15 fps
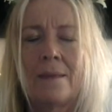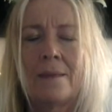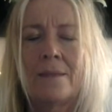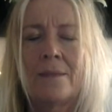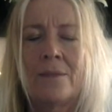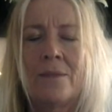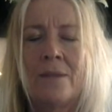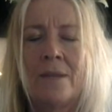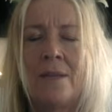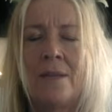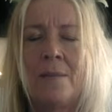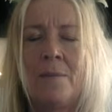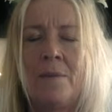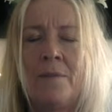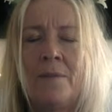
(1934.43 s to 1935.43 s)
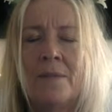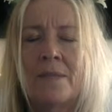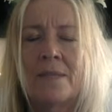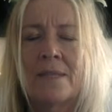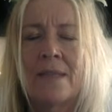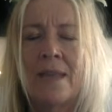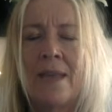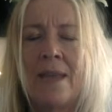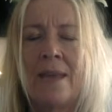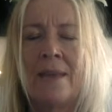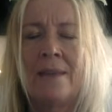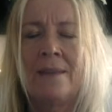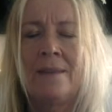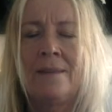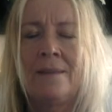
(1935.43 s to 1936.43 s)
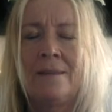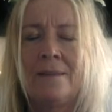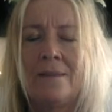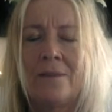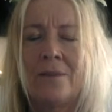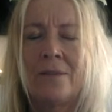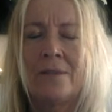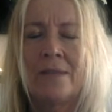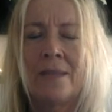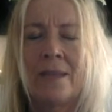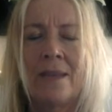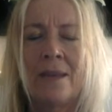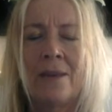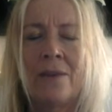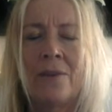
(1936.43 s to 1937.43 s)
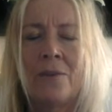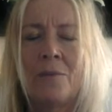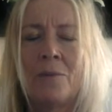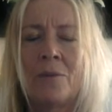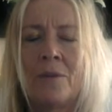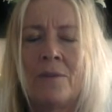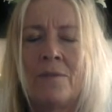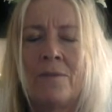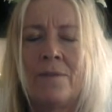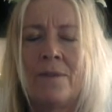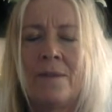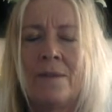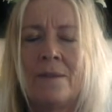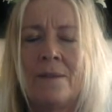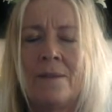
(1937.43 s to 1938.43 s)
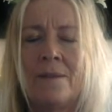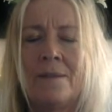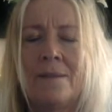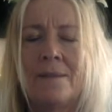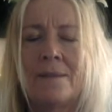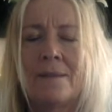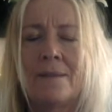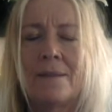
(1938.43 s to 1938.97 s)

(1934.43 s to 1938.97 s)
So, doing a little bit of a scan, noticing how the body feels.